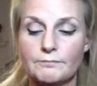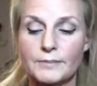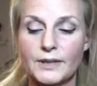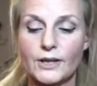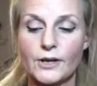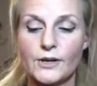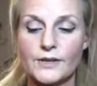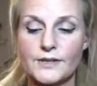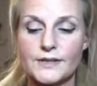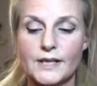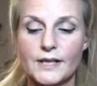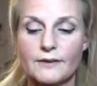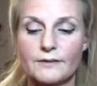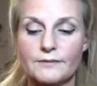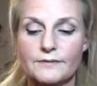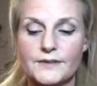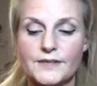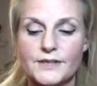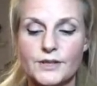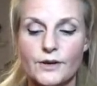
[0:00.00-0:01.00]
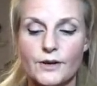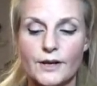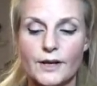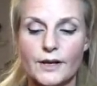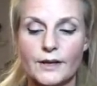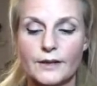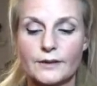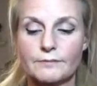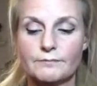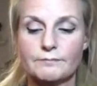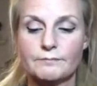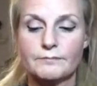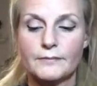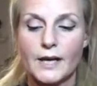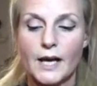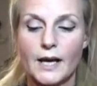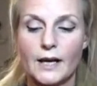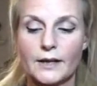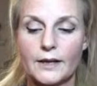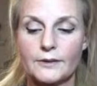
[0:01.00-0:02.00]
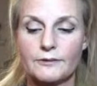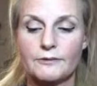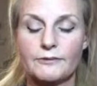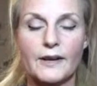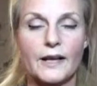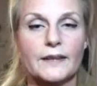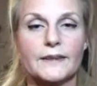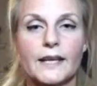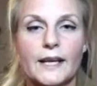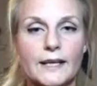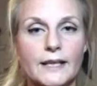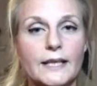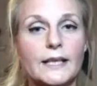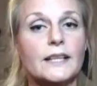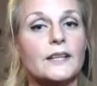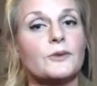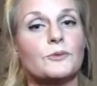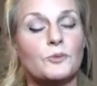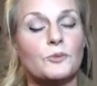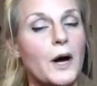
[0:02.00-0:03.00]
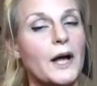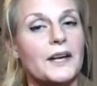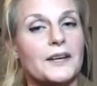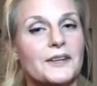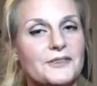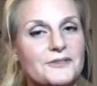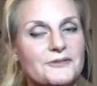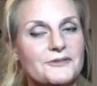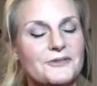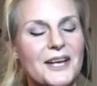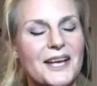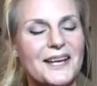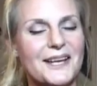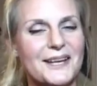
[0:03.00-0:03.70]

because I felt I needed one,